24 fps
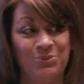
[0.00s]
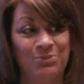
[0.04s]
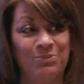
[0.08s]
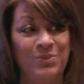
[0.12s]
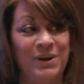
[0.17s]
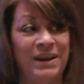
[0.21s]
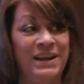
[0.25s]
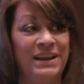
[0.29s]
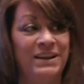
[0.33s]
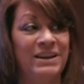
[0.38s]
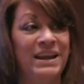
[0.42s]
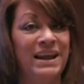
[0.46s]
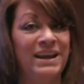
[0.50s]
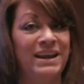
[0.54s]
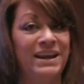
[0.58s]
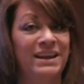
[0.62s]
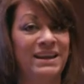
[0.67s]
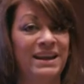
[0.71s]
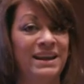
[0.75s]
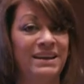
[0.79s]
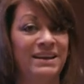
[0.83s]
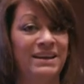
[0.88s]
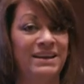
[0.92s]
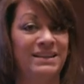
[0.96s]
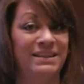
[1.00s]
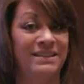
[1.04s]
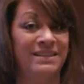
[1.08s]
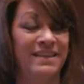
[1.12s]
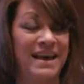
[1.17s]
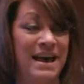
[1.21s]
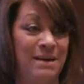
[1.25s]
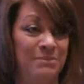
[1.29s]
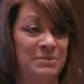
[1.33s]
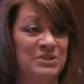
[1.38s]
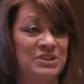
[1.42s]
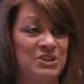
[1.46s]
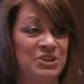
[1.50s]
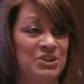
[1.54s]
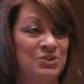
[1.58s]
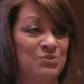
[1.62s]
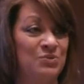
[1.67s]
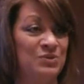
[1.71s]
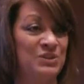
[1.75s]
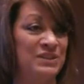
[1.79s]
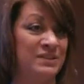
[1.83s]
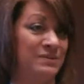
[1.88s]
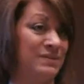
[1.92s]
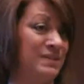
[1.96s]
but that position
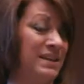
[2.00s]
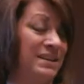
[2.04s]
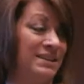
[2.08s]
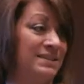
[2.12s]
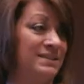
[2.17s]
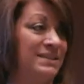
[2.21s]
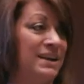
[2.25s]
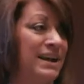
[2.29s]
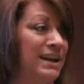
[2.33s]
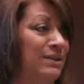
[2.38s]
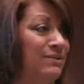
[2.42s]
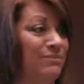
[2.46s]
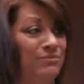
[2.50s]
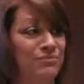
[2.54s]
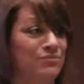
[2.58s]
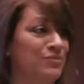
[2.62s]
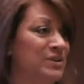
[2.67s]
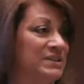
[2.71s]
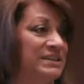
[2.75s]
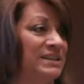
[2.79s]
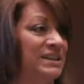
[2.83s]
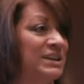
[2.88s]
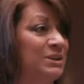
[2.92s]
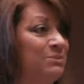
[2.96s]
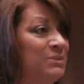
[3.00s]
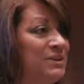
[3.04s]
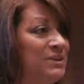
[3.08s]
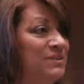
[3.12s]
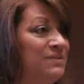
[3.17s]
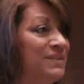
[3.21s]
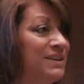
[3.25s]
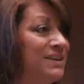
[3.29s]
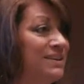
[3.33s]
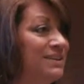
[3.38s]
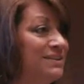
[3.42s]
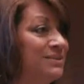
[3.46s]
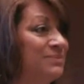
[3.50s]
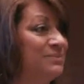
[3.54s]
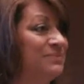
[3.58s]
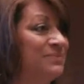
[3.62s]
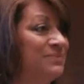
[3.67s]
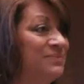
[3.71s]
would just, they decided, wasn't going to be filled.